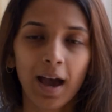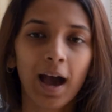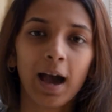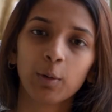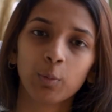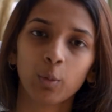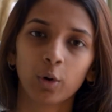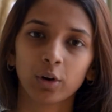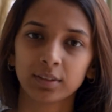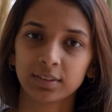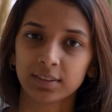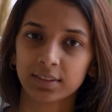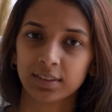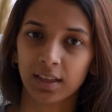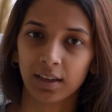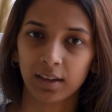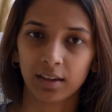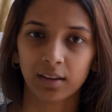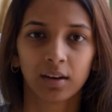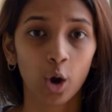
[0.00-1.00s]
I was
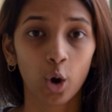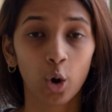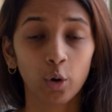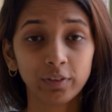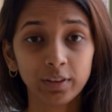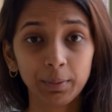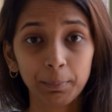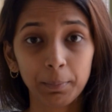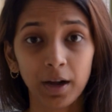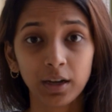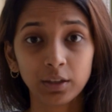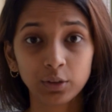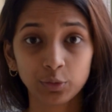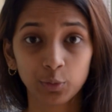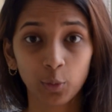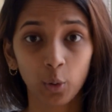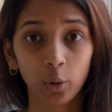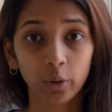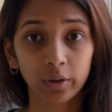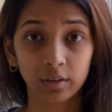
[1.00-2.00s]
there. Over the past
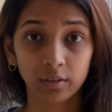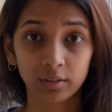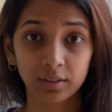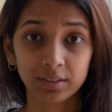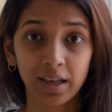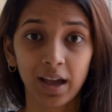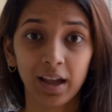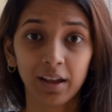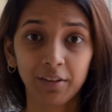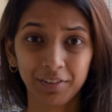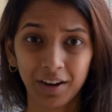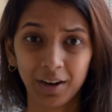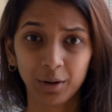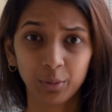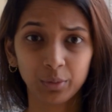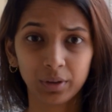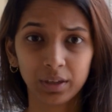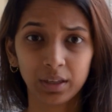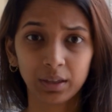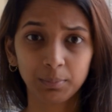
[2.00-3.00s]
4 years, I have read
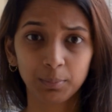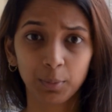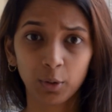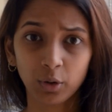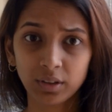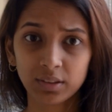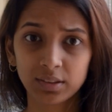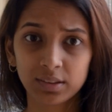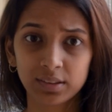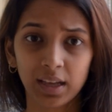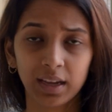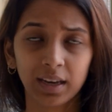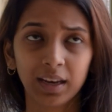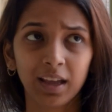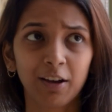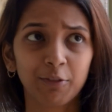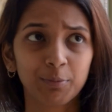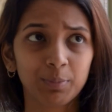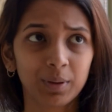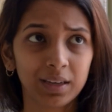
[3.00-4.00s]
only books that
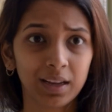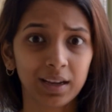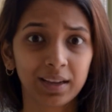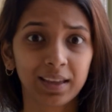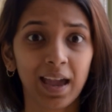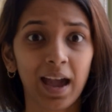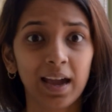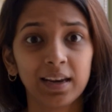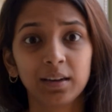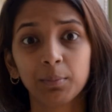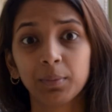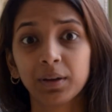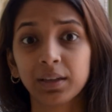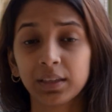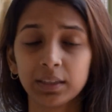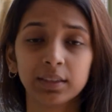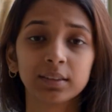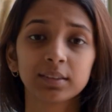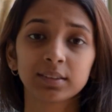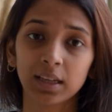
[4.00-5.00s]
have been
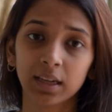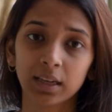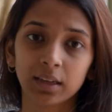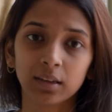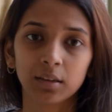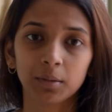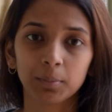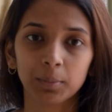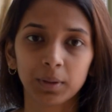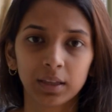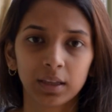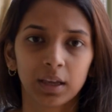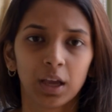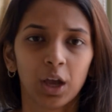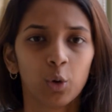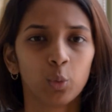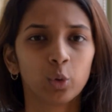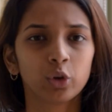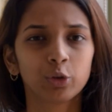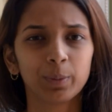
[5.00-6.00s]
academically assigned to me,
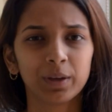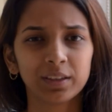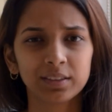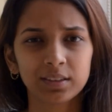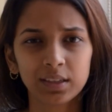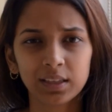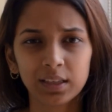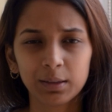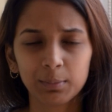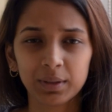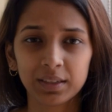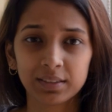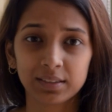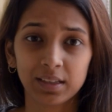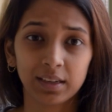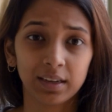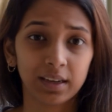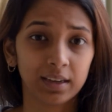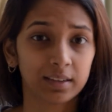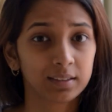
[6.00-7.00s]
which basically means
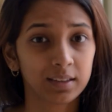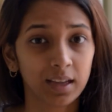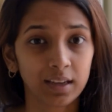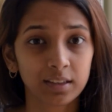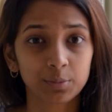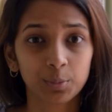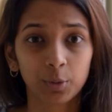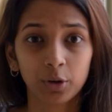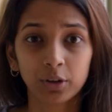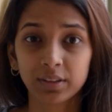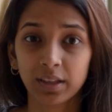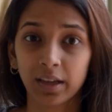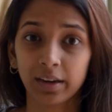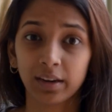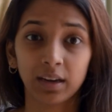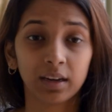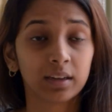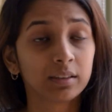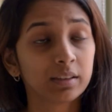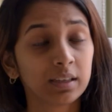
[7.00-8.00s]
I read textbooks, I
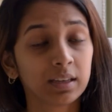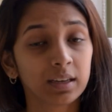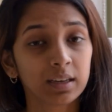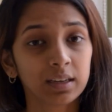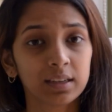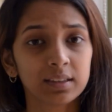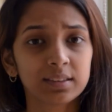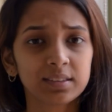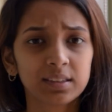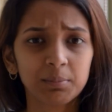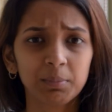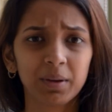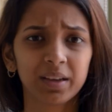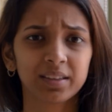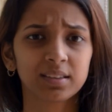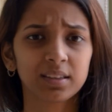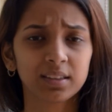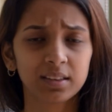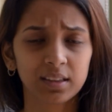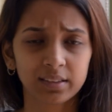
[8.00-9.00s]
read reading lists and
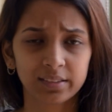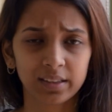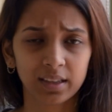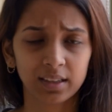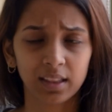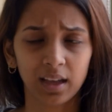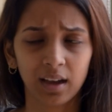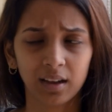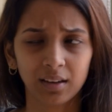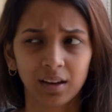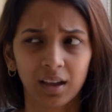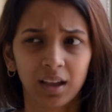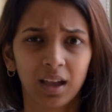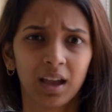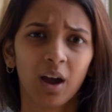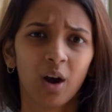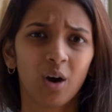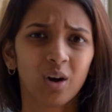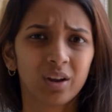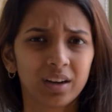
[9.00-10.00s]
basic things like that,
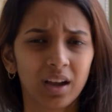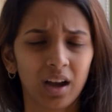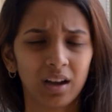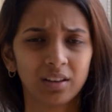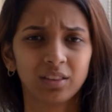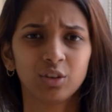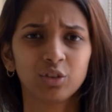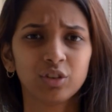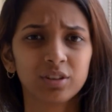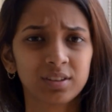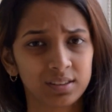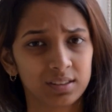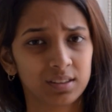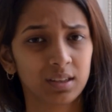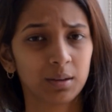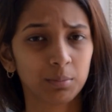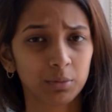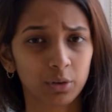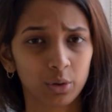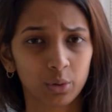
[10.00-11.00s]
or rather just
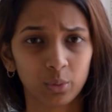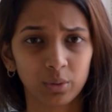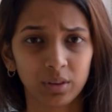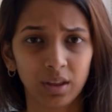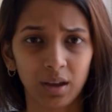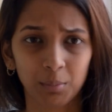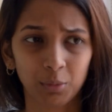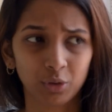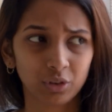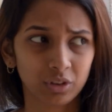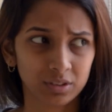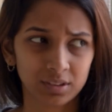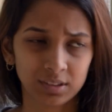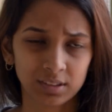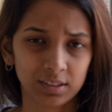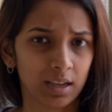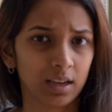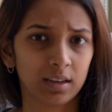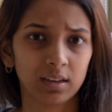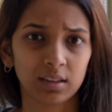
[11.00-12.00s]
skimmed through them or just
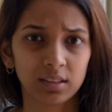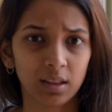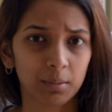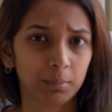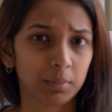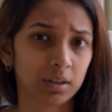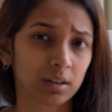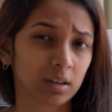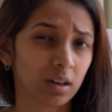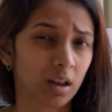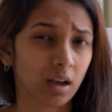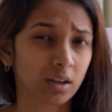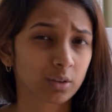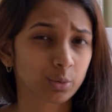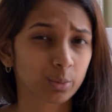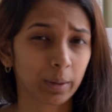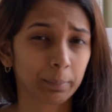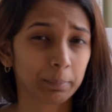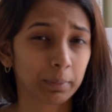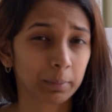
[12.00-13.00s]
stared at them in class
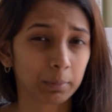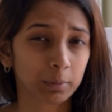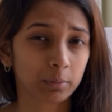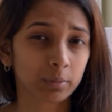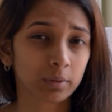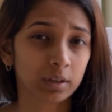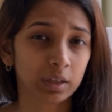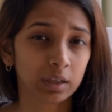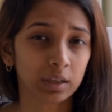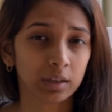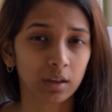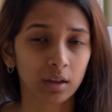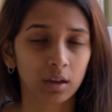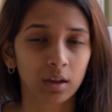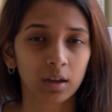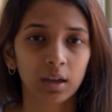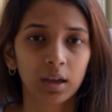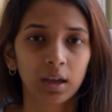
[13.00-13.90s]
while people were reading.